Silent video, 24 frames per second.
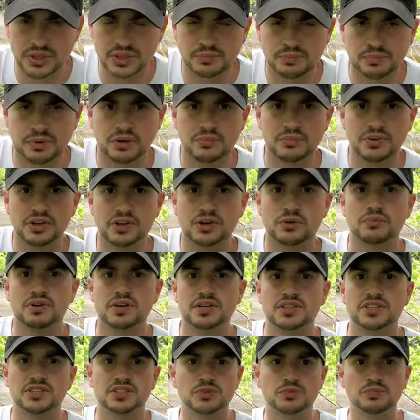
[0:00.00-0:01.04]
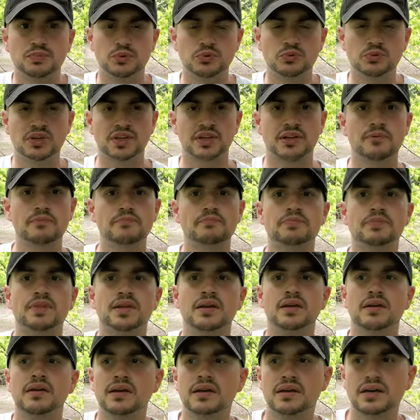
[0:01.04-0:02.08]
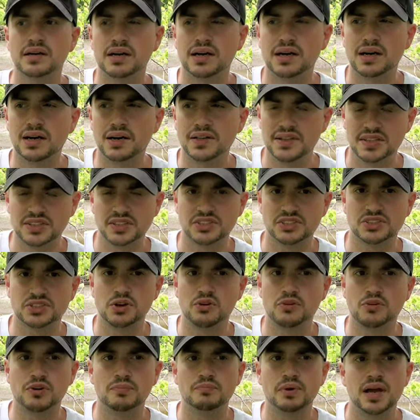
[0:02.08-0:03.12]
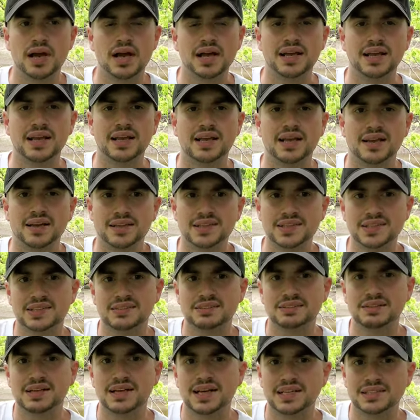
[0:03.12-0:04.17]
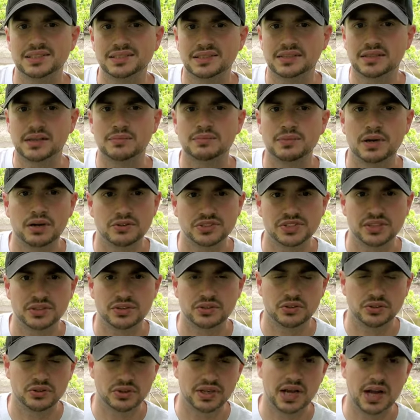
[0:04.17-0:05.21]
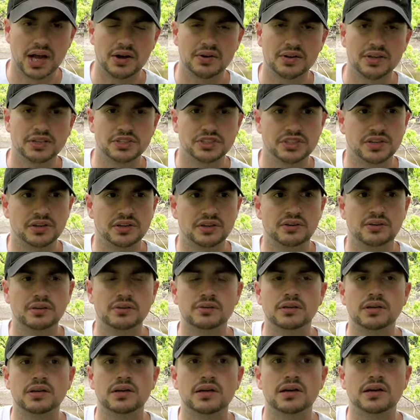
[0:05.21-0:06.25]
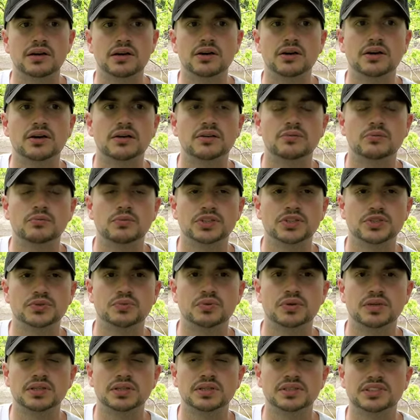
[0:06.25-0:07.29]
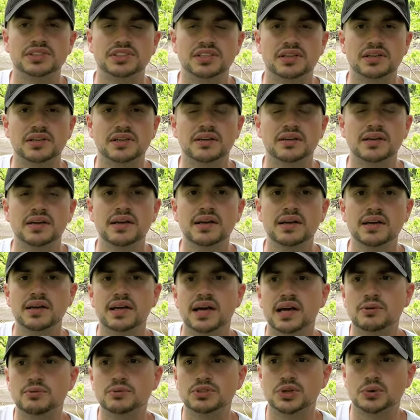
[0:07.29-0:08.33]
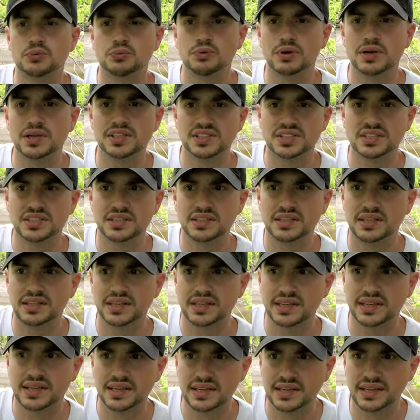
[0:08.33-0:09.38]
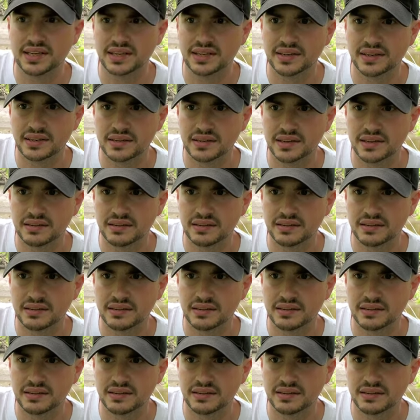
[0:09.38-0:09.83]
Department of Corrections Boot Camp. This is going back again to the last time I was in Cook County Jail, which was I was arrested in